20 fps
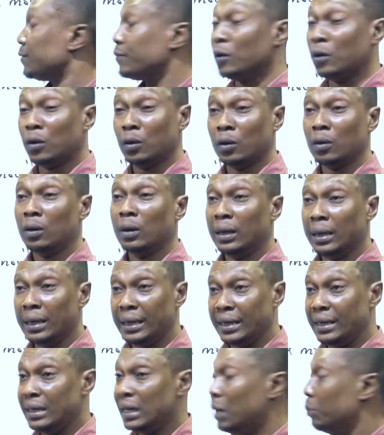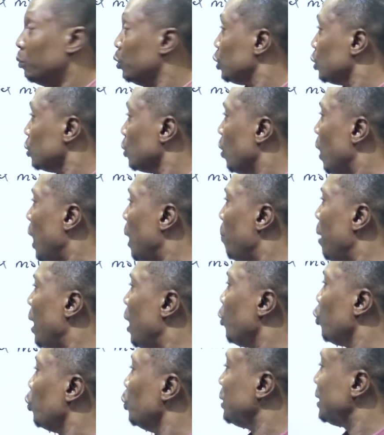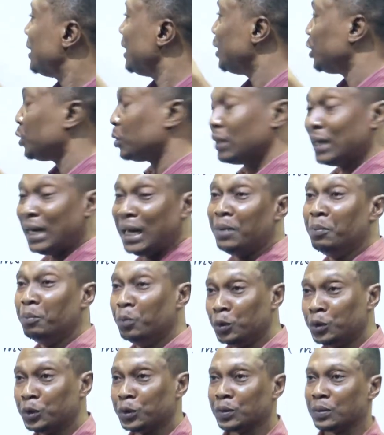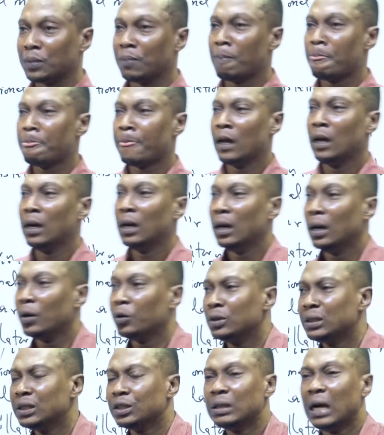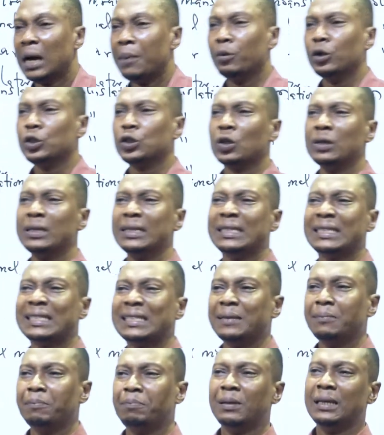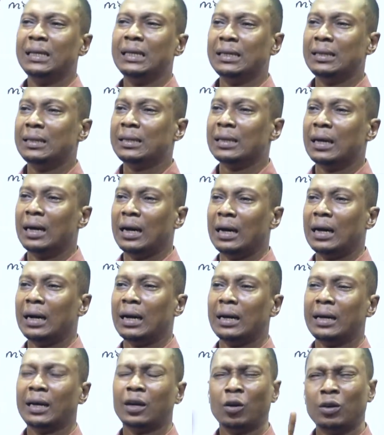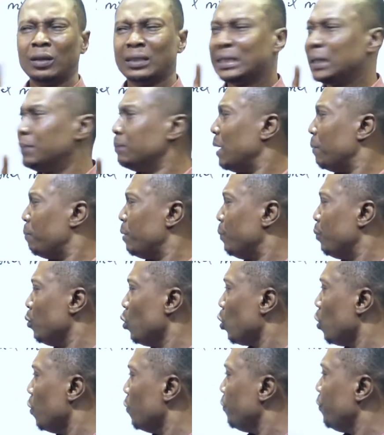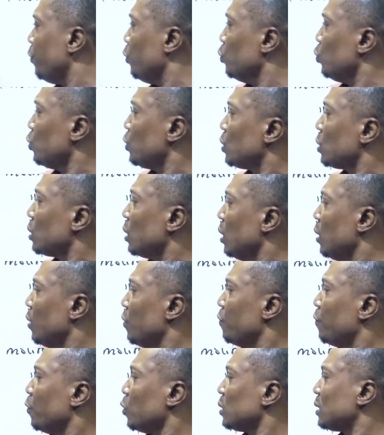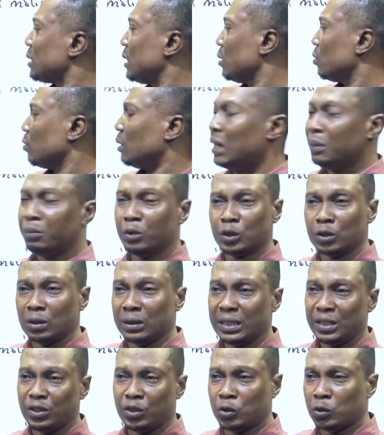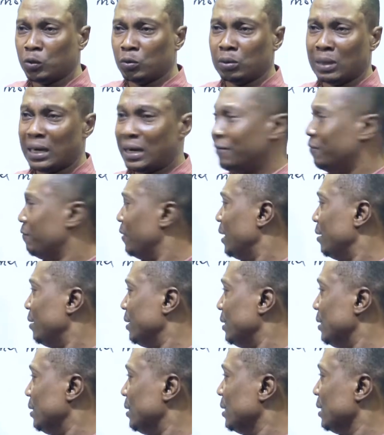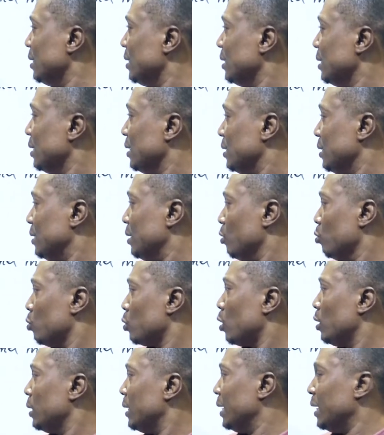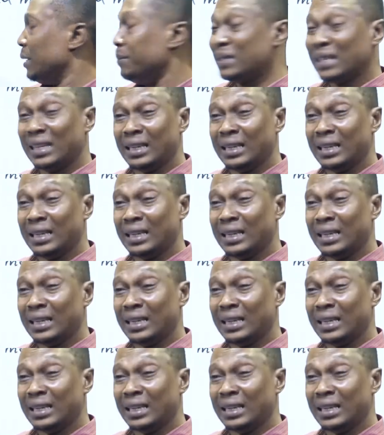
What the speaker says: for linear motion. How about rotational motion? Rotational motion is simply a concept that people confuse for circular motion. These two are very, they will call them, it's a